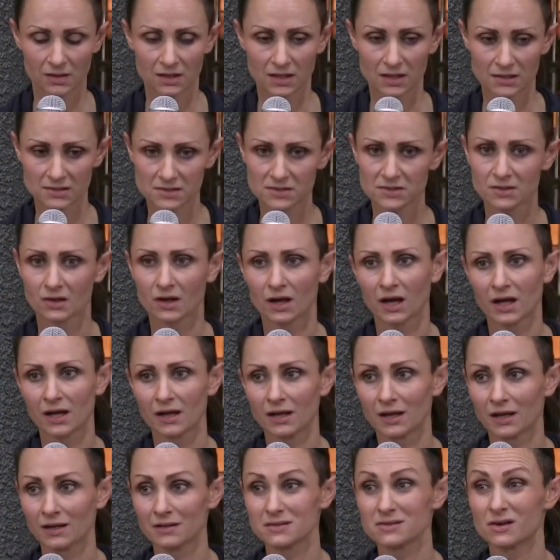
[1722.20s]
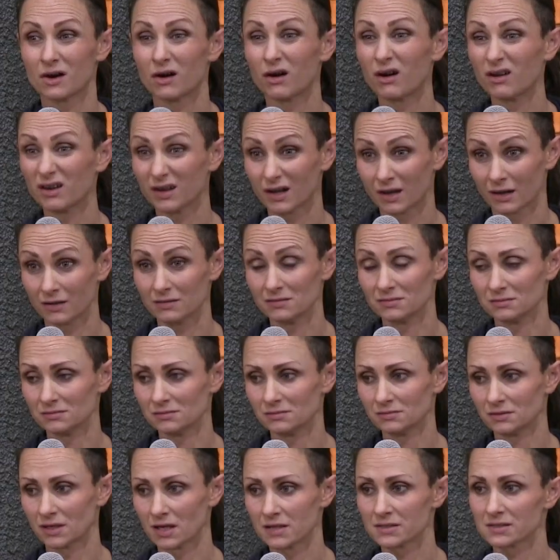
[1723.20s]
is to highlight honor
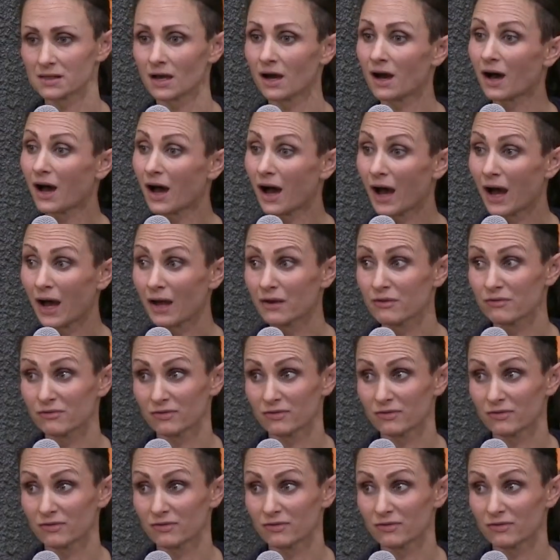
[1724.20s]
as a high